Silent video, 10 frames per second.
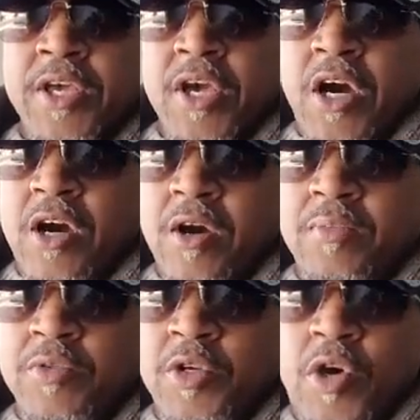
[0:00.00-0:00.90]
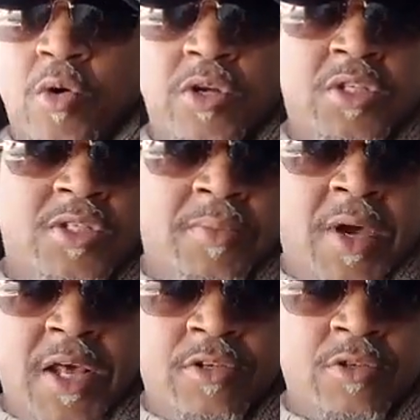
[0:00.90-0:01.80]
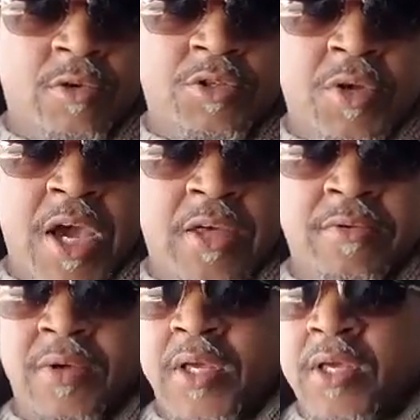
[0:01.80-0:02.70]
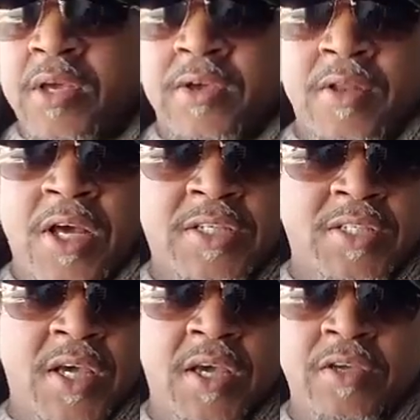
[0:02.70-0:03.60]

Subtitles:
you going to some kind of social gathering, like say,